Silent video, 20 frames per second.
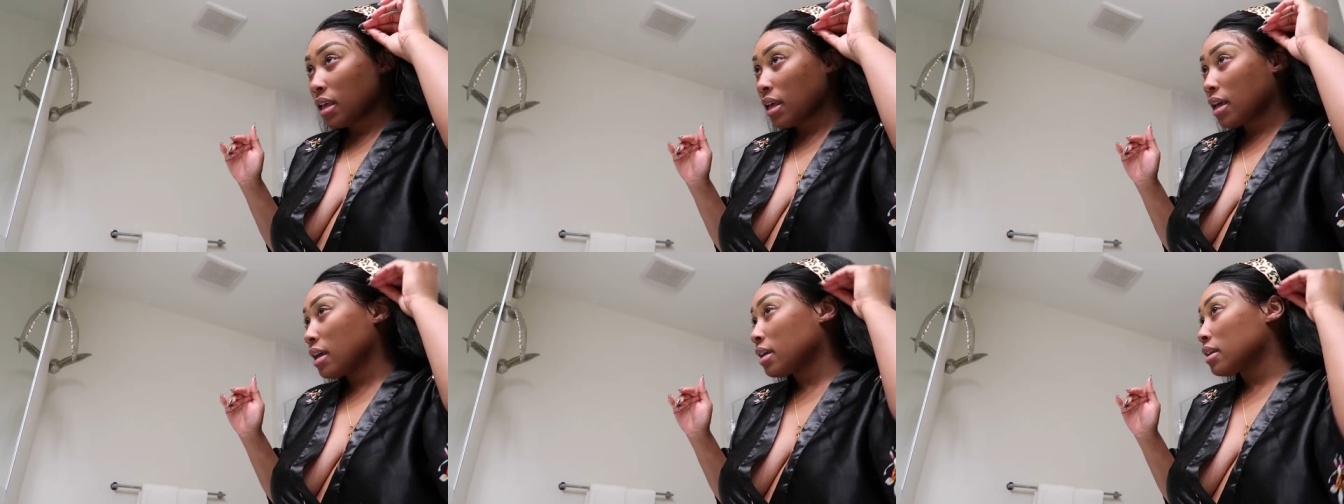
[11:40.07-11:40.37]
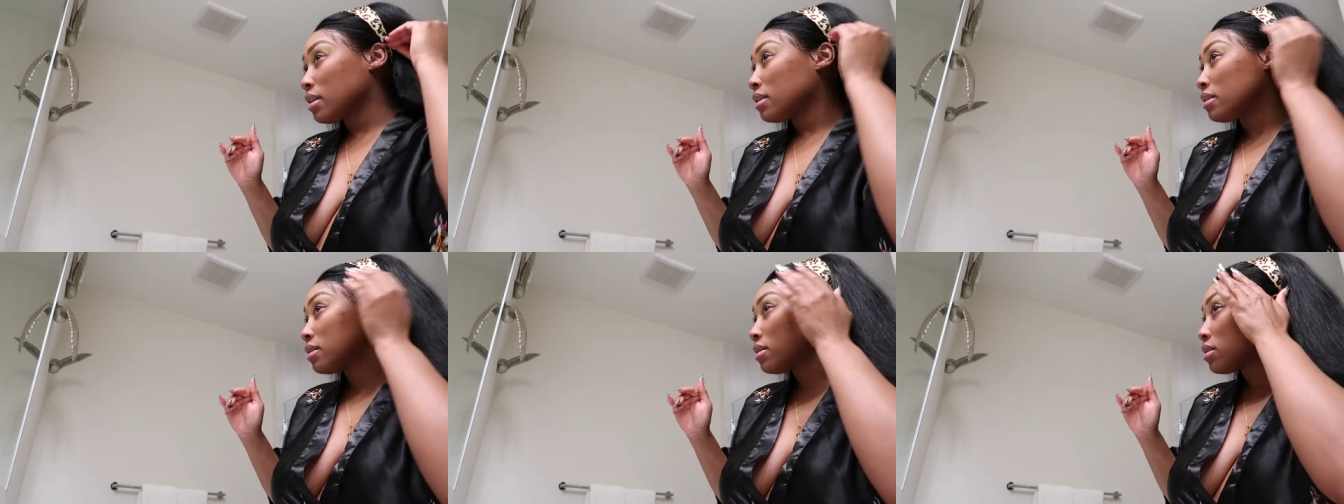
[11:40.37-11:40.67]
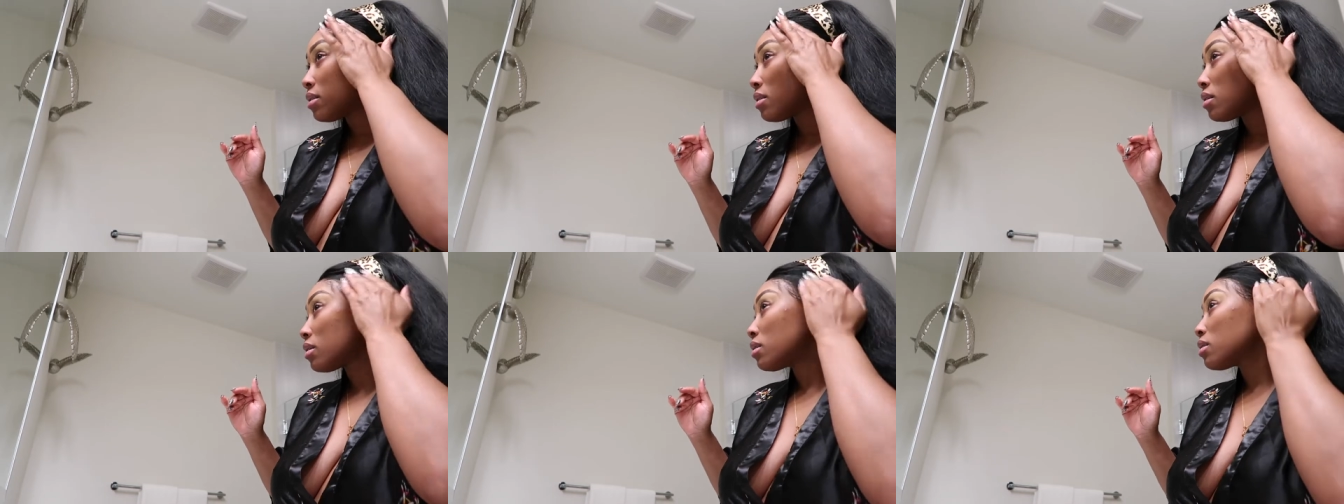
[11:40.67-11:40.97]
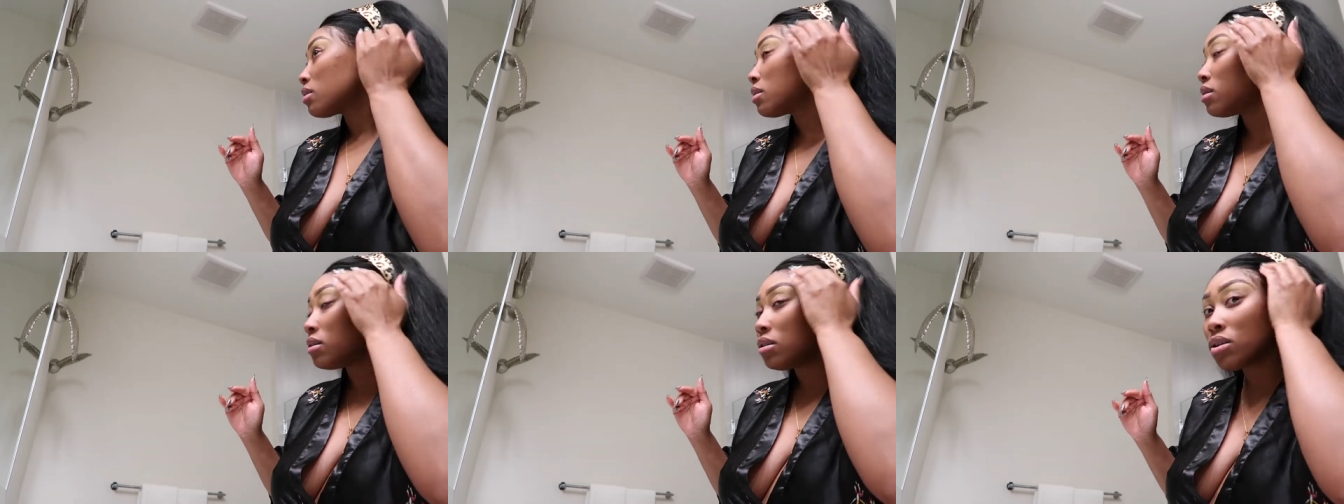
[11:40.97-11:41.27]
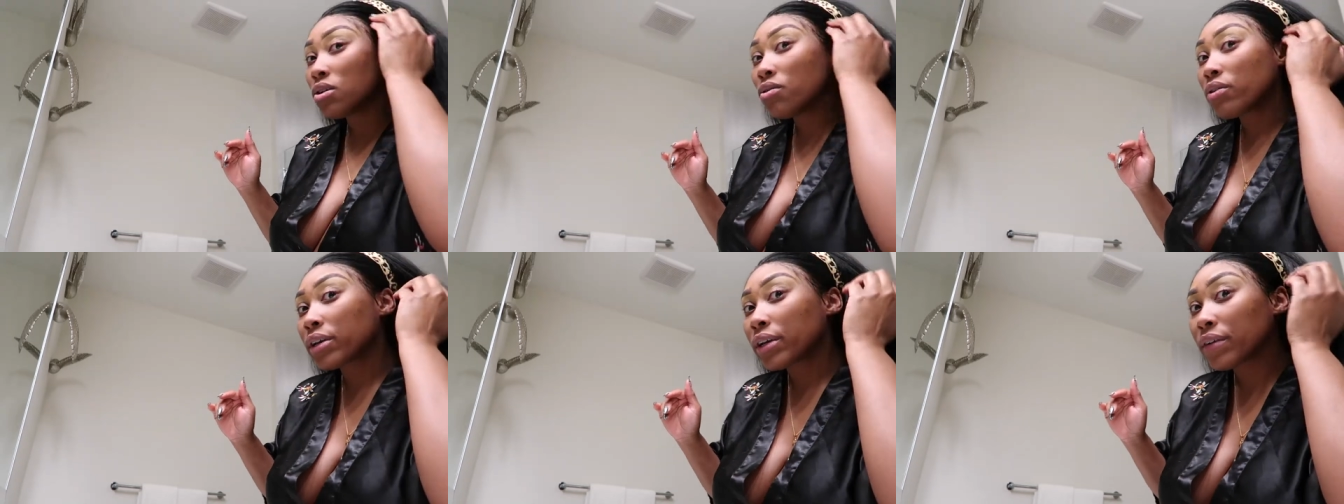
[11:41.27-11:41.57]
And you
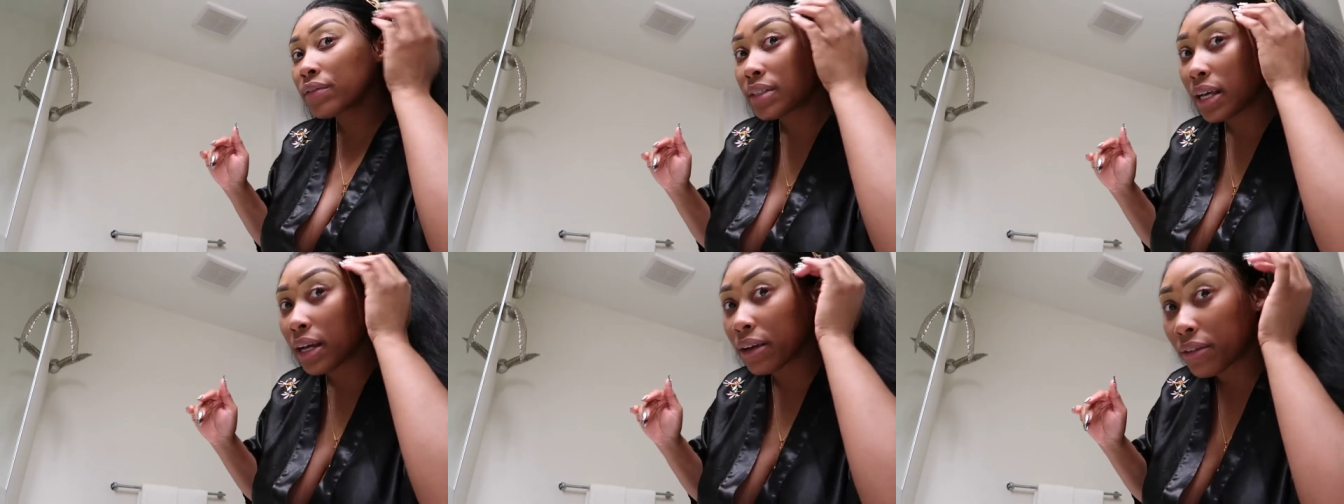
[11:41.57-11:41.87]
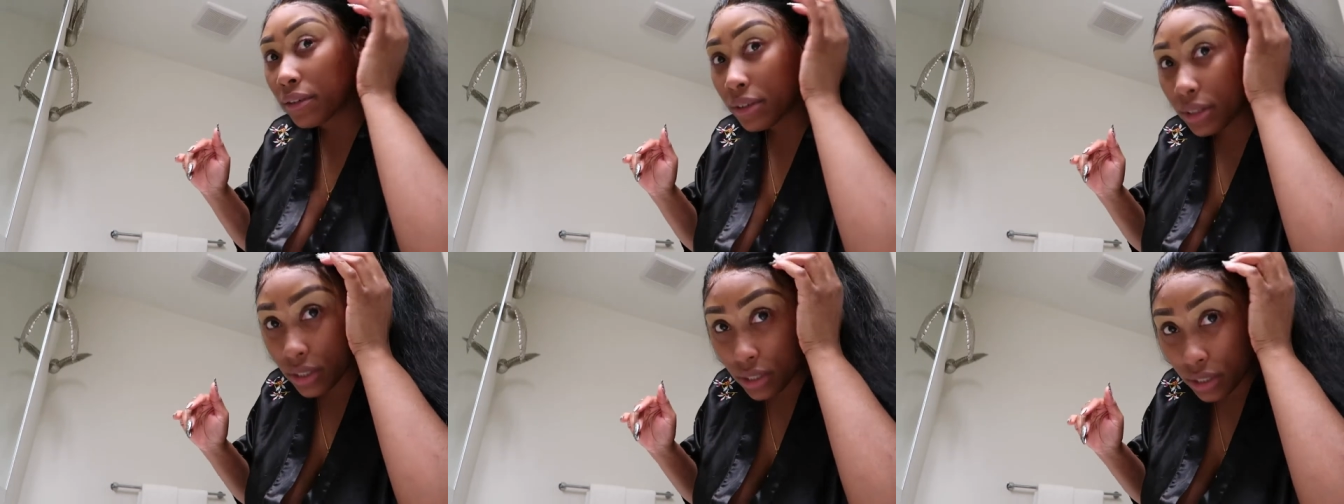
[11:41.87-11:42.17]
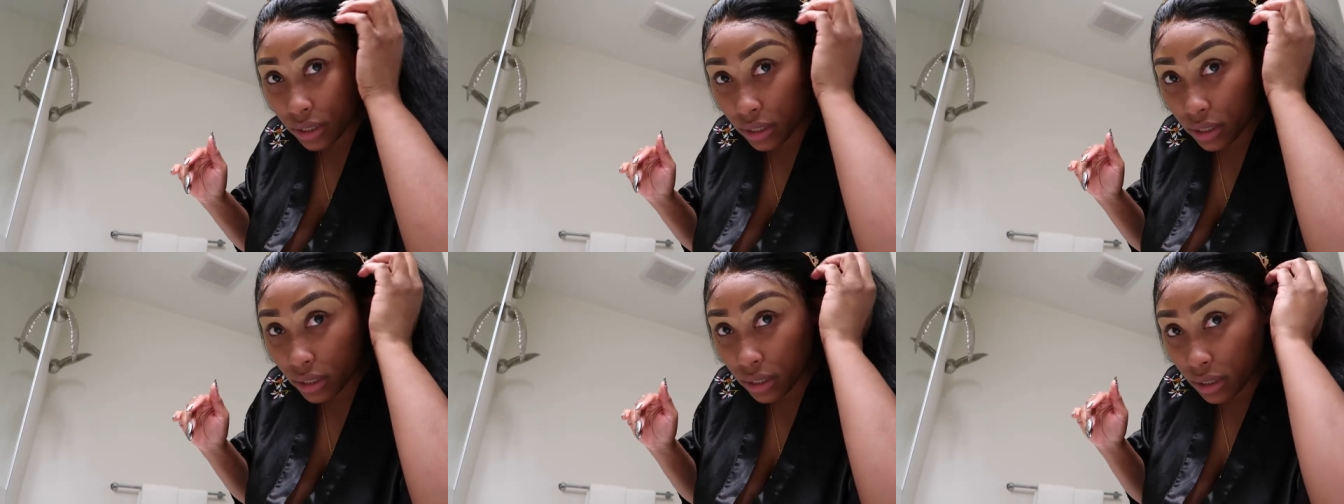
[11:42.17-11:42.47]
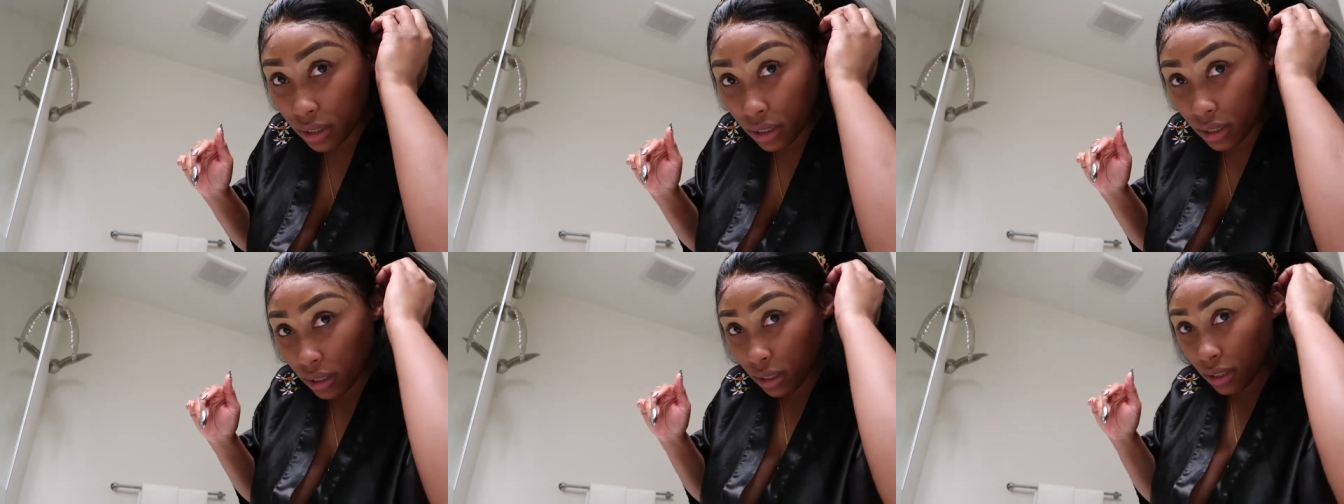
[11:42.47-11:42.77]
know what gives that crunchy look?